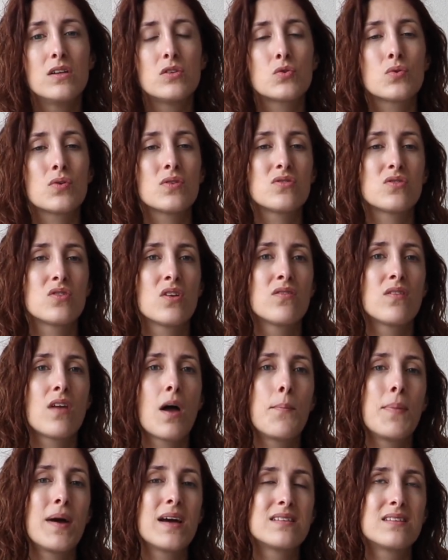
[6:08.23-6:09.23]

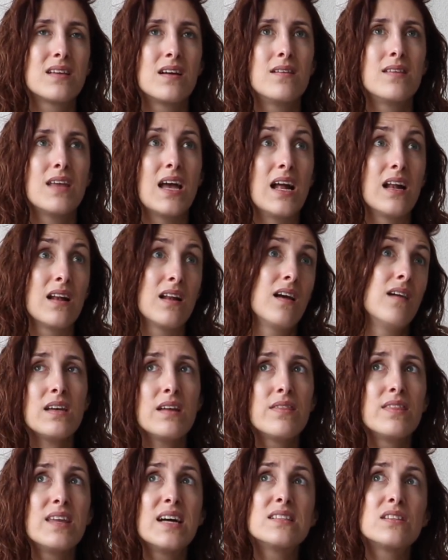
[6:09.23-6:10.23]
transgender person
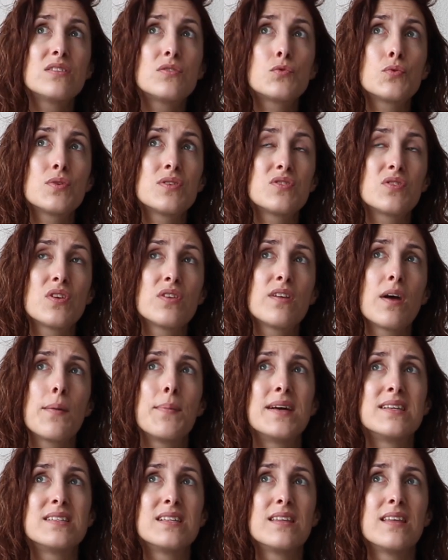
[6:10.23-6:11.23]

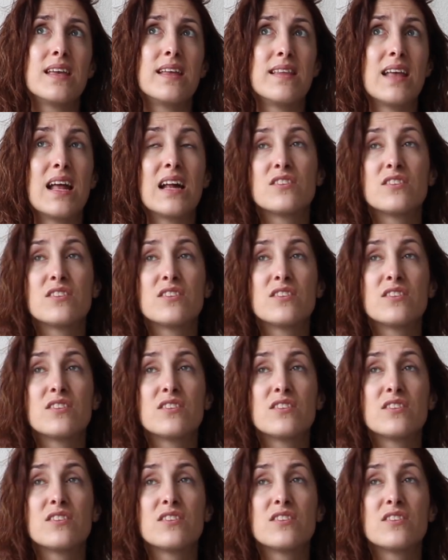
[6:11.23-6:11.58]
and